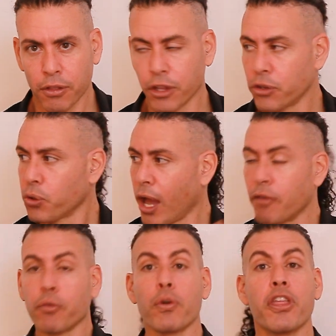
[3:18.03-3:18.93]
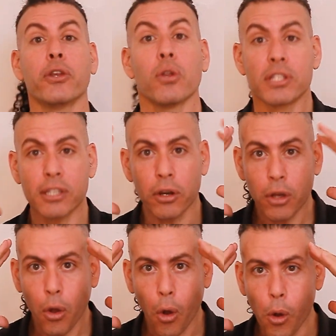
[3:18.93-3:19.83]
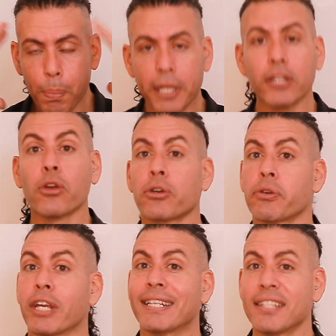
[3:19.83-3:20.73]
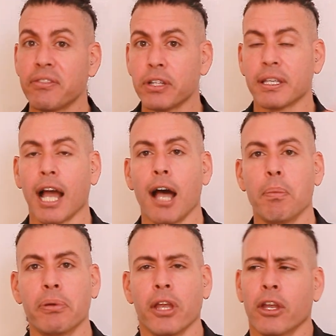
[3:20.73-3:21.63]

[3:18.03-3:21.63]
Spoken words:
that you have within you and start opening your creativity up